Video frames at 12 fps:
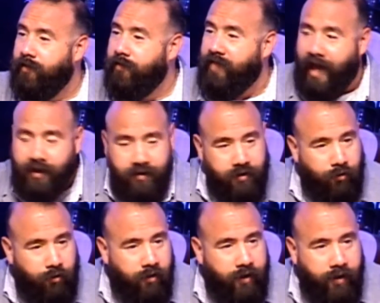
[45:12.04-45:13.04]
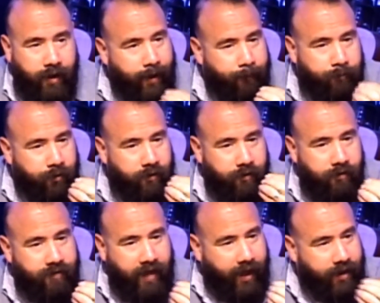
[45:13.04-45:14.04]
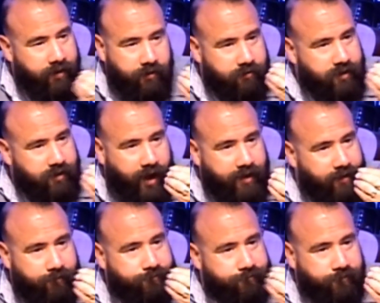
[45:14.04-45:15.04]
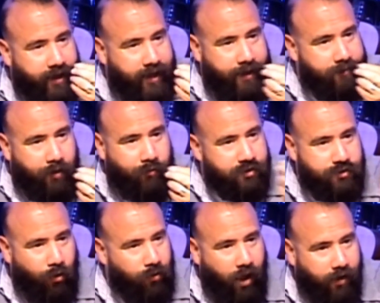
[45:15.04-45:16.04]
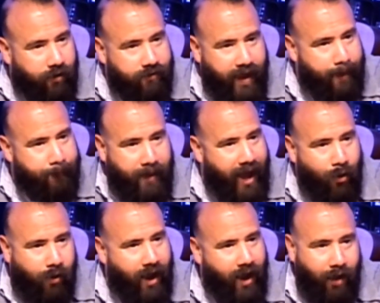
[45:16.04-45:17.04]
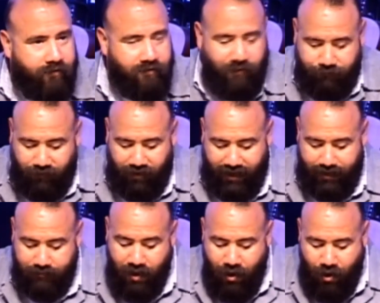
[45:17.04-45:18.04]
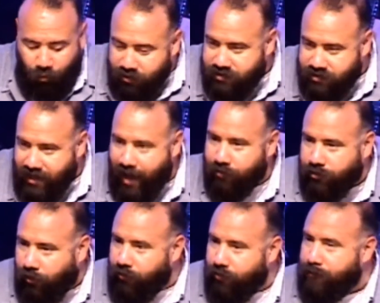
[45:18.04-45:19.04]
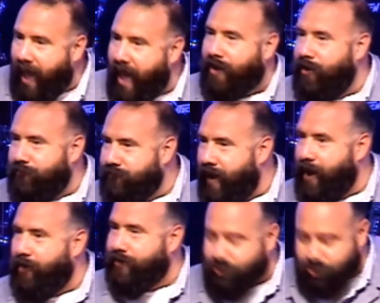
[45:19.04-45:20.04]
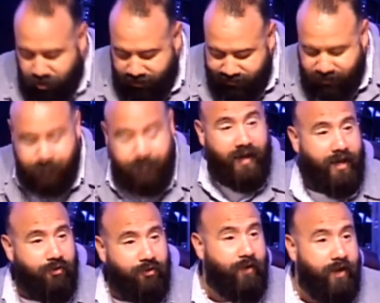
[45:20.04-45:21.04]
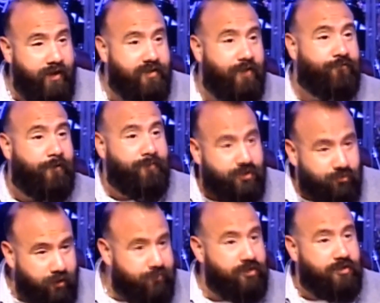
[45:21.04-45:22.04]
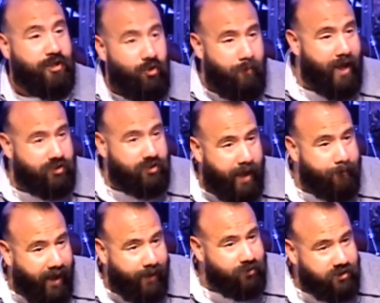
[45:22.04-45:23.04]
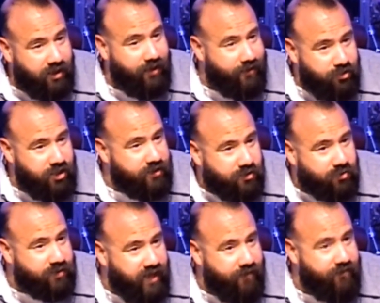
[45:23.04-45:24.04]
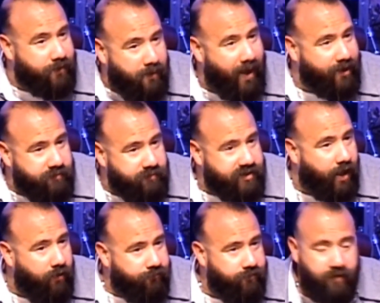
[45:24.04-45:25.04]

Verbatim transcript: That little ember, that little tiny flame that was no longer that powerhouse of a flame, was now turned back on fire as Jesus began to reason from the scriptures. Can you imagine that Bible study that Jesus was giving him about himself?